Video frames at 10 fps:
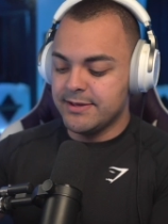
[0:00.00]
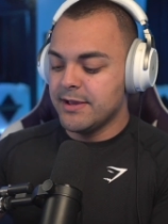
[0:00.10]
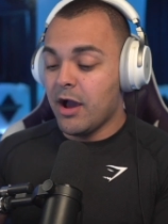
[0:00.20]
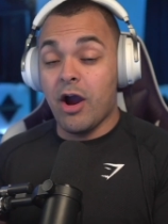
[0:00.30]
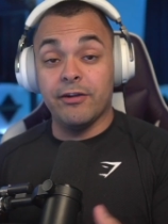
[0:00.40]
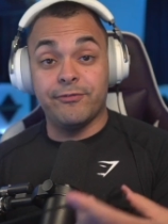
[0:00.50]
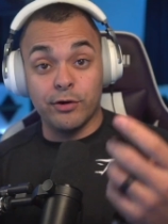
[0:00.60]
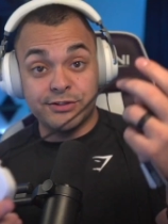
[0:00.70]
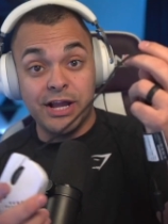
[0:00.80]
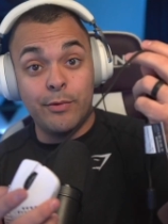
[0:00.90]
All right,
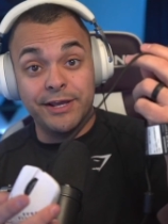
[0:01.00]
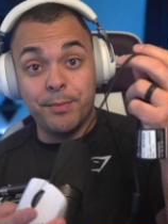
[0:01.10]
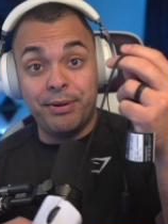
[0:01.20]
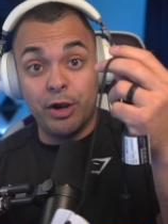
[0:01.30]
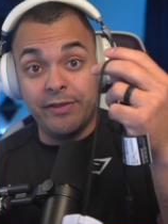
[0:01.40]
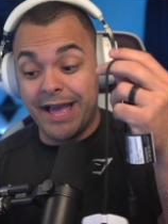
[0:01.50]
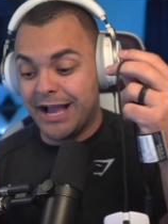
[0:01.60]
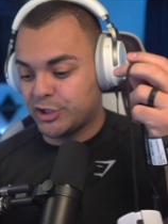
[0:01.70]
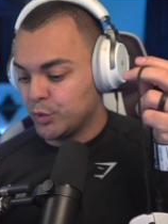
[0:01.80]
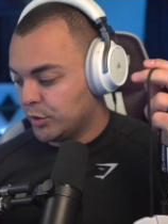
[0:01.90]
first I want to compare the
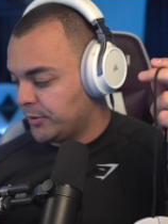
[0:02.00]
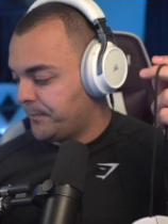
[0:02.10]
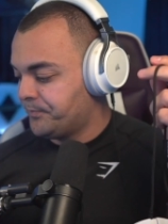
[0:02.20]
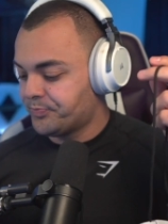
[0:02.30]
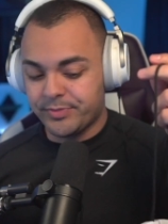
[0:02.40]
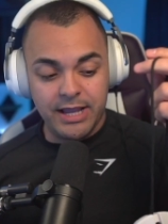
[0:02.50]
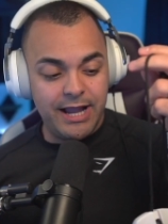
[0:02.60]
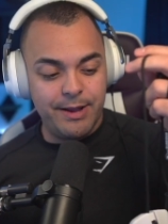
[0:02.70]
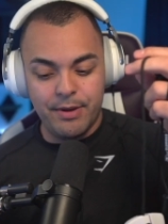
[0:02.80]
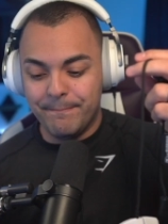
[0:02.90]
actual
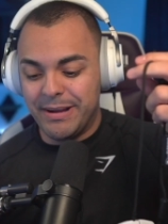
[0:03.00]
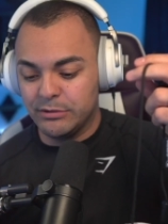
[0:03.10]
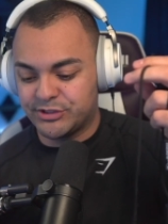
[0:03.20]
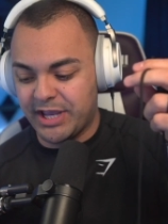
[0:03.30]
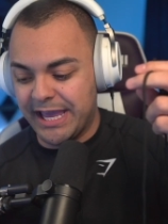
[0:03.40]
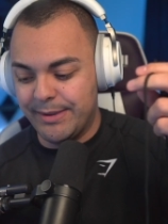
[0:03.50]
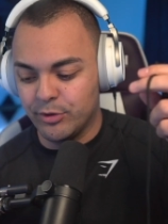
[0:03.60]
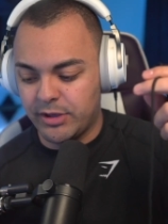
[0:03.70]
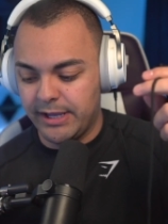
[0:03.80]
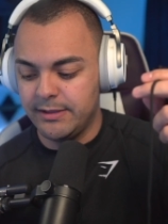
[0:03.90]
mouse cable,
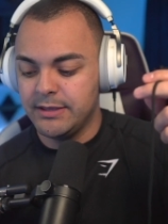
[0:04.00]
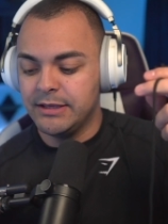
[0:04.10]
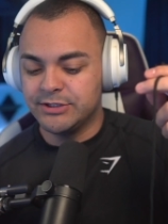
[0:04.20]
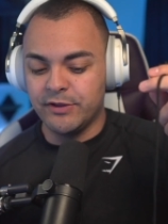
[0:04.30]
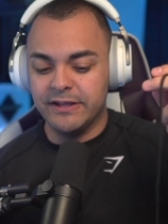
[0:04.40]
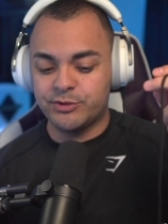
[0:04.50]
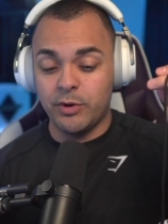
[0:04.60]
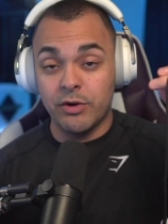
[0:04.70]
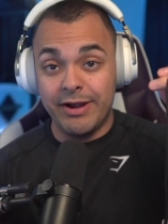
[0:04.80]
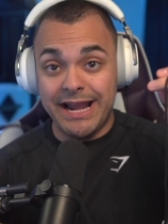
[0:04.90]
okay? So this
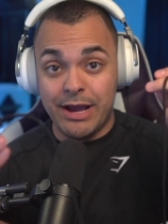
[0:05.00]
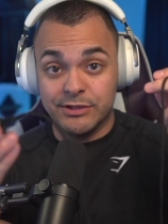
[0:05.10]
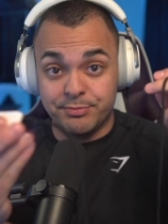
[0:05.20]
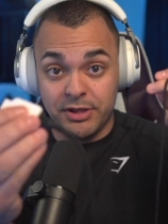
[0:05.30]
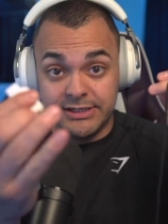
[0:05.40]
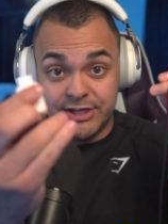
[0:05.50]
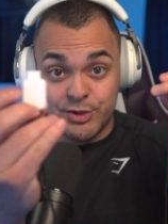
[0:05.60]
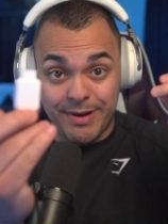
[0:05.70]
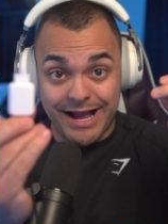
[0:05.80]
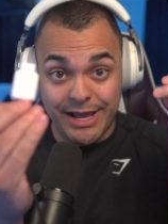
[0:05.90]
one right now is plugged into
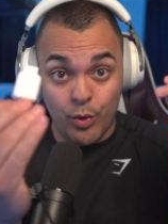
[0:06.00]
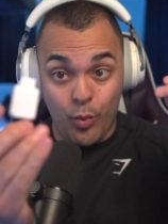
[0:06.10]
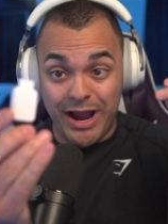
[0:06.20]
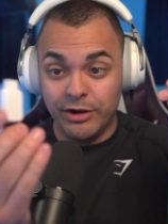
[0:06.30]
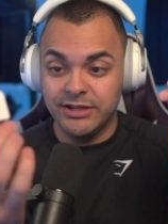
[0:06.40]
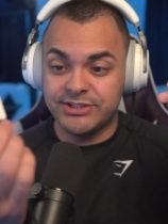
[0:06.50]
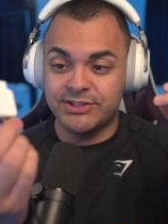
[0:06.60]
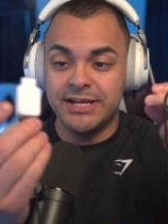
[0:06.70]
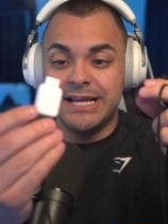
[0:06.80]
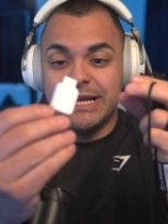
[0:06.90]
my
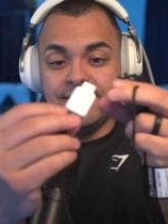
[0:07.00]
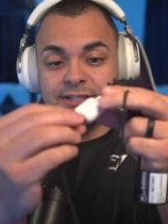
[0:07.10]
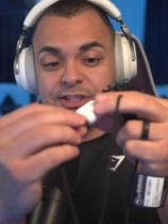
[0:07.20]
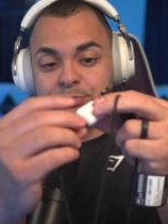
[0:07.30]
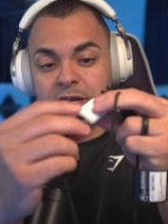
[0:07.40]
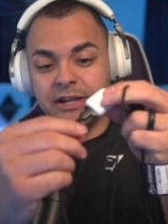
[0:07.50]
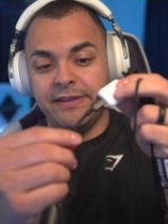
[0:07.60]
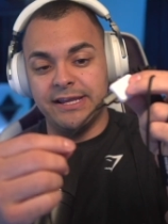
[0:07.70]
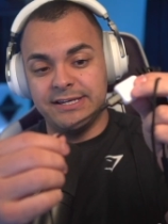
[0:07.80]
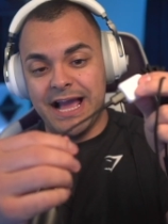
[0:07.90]
wireless. This is plugged in
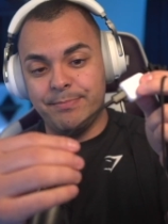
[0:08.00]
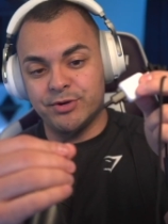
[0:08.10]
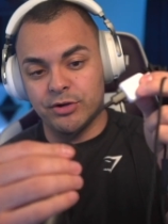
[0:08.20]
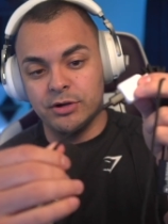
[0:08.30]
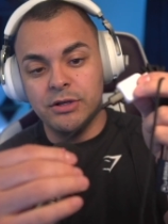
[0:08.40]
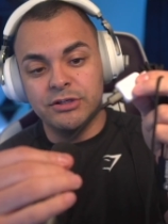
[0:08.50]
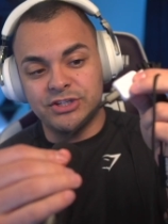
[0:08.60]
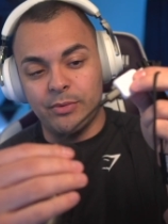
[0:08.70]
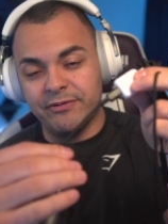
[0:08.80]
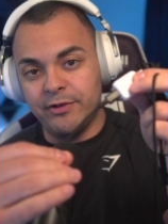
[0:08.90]
the adapter.
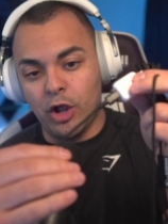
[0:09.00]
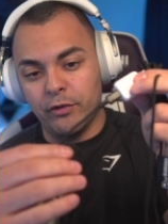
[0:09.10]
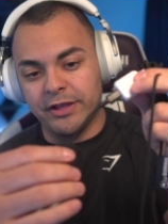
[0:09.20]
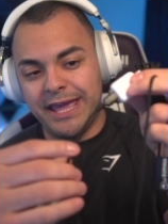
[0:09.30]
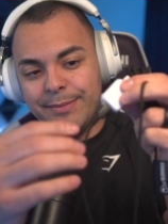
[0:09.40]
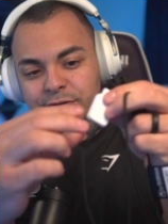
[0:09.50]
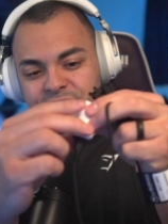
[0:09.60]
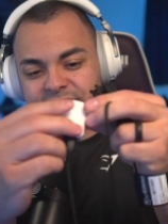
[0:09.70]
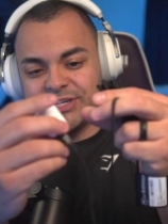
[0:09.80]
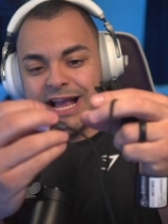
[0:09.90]
So I want to feel, are the cables
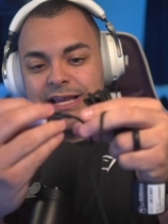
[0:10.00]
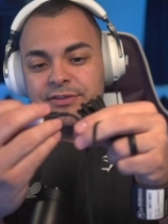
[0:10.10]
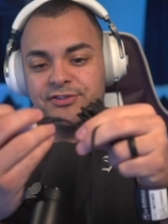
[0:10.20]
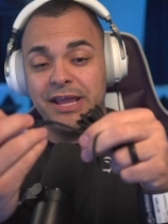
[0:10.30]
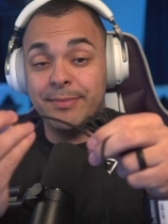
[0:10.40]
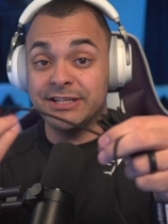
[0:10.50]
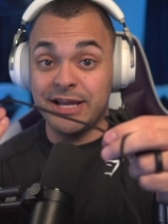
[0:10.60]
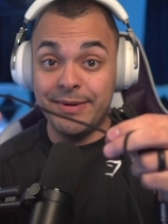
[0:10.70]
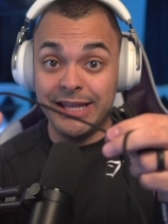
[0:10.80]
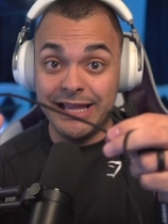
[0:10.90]
exactly the same? Because
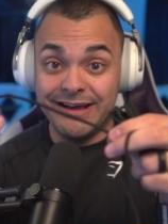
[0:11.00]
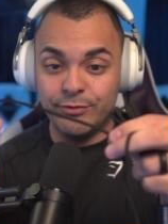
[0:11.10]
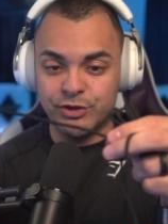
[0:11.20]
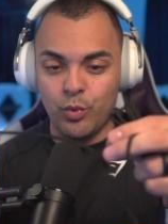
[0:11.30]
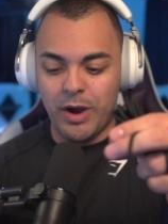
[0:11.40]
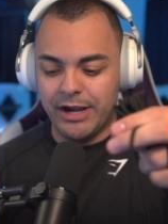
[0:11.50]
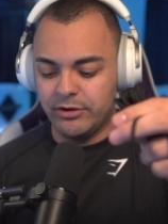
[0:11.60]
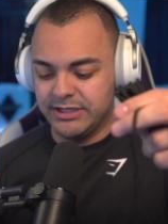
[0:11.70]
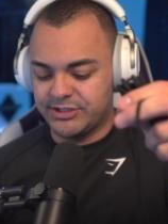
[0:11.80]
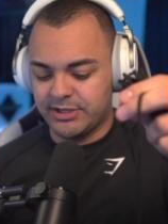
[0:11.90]
I'm in love with the
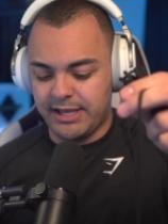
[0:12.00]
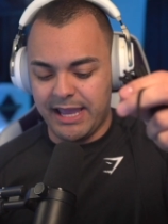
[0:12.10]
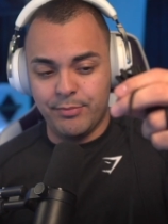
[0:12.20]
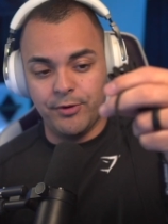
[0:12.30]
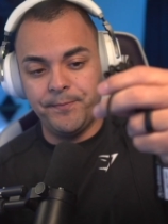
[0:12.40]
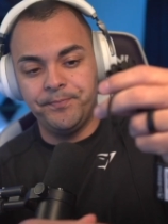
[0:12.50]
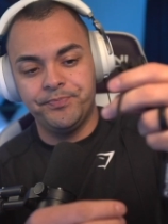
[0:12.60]
wireless cable.